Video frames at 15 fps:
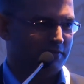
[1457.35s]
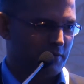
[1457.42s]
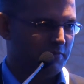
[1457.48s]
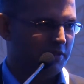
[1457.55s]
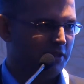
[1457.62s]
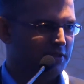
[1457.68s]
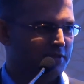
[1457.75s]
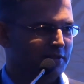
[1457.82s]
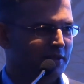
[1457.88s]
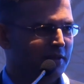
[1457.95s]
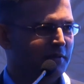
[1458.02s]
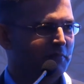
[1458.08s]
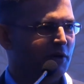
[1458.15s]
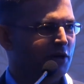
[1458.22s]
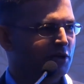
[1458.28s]
That's
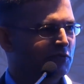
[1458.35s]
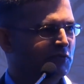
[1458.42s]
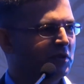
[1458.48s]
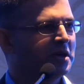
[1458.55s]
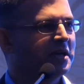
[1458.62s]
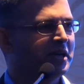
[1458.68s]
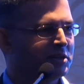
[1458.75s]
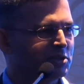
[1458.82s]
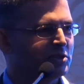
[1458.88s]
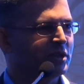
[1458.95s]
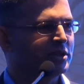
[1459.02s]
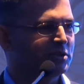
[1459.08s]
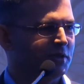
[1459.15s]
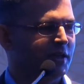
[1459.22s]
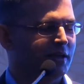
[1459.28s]
part of world history
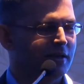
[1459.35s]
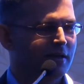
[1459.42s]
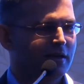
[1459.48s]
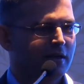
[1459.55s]
today.